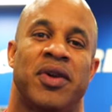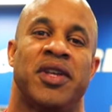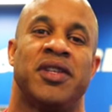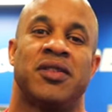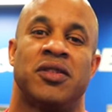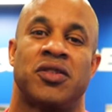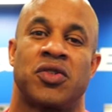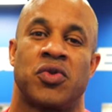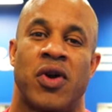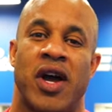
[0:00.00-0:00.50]

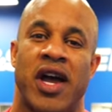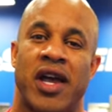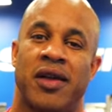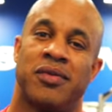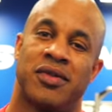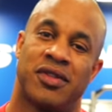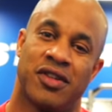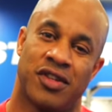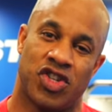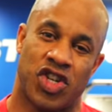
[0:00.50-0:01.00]
Please
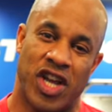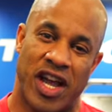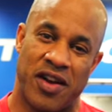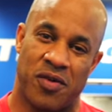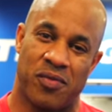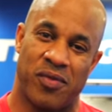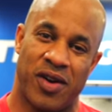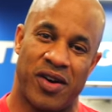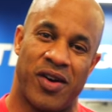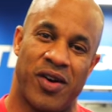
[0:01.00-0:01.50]
subscribe to the
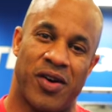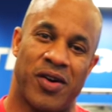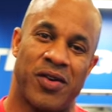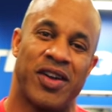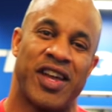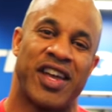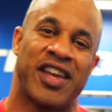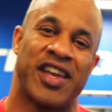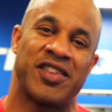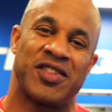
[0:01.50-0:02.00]
channel
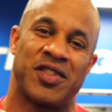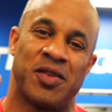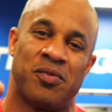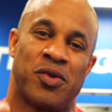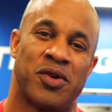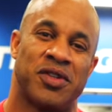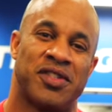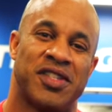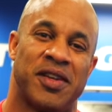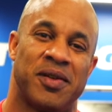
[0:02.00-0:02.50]
below and get some
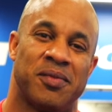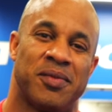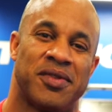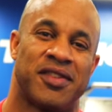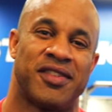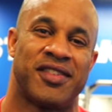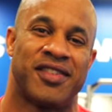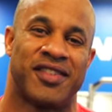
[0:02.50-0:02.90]
more tips.